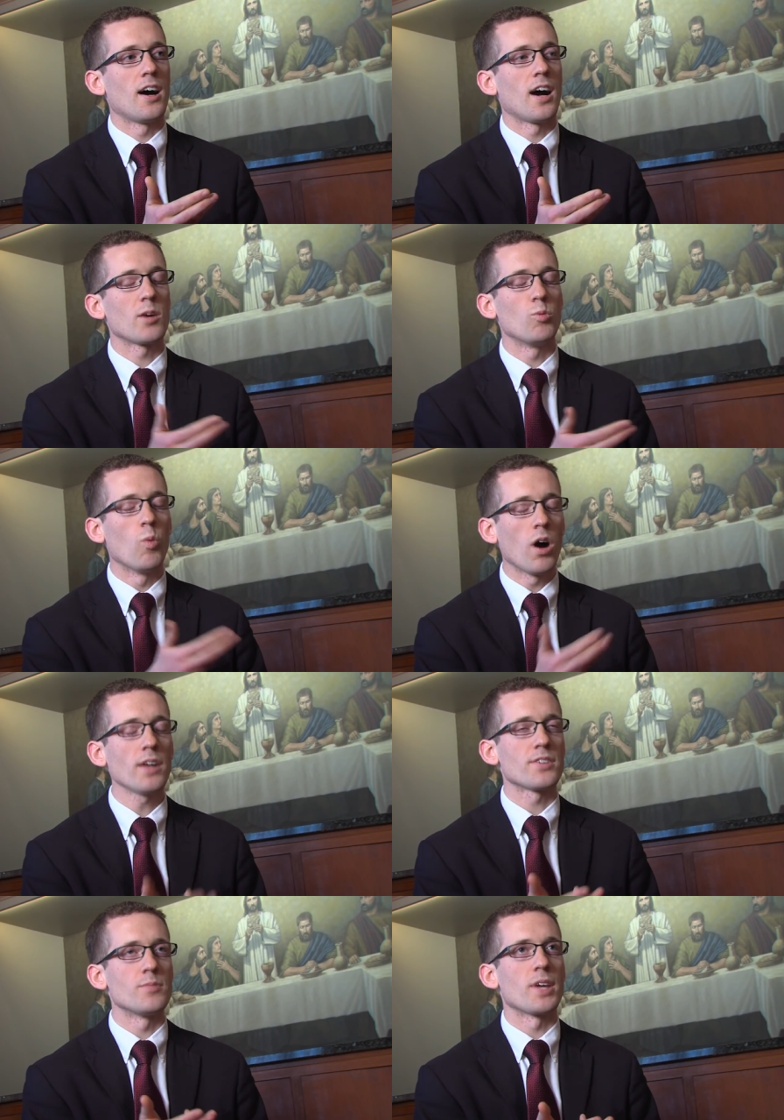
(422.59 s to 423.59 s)
I
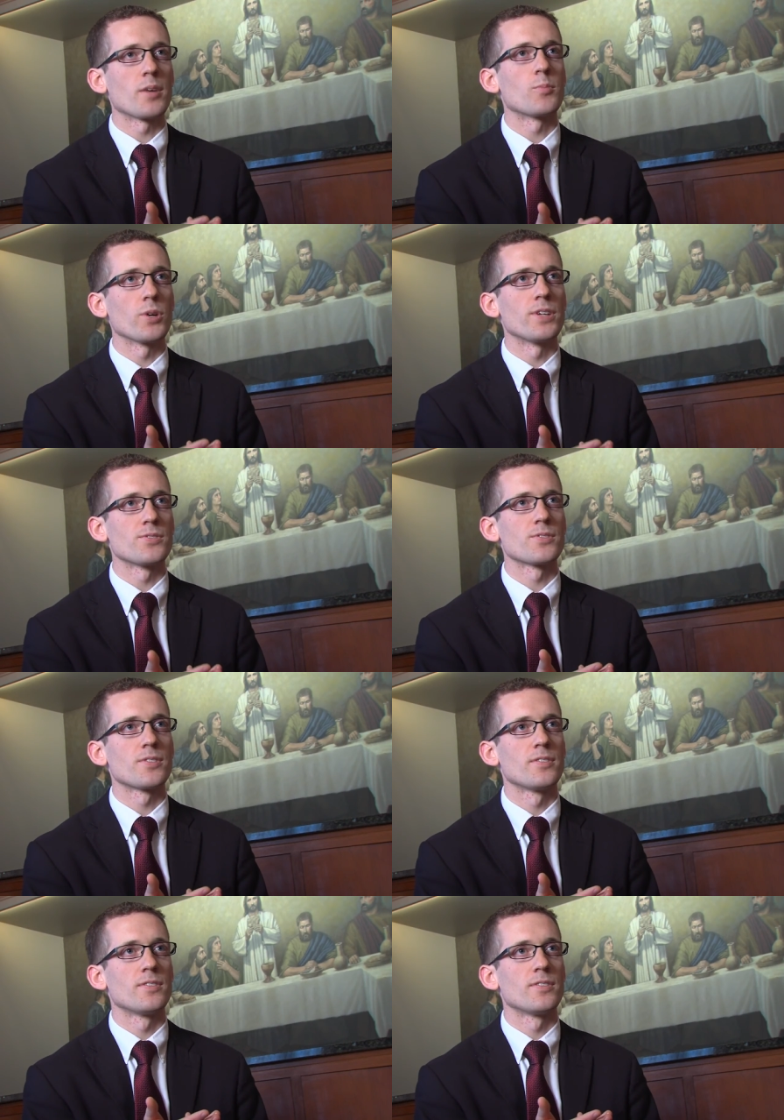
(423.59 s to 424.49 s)
want to be a priest.